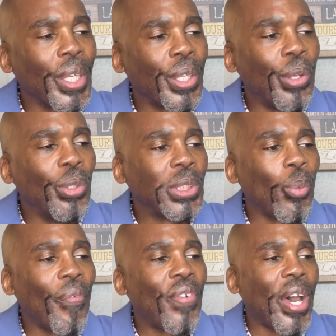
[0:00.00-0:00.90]
Usually
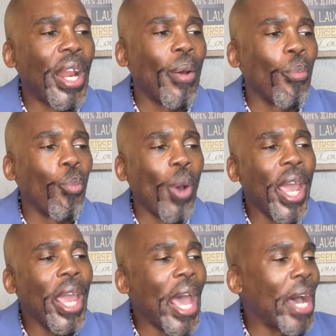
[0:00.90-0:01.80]
we find out
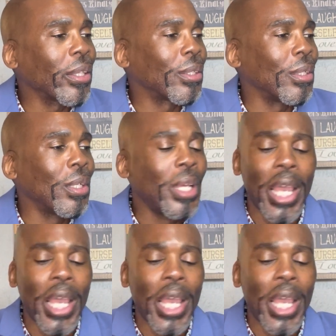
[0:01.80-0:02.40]
way after,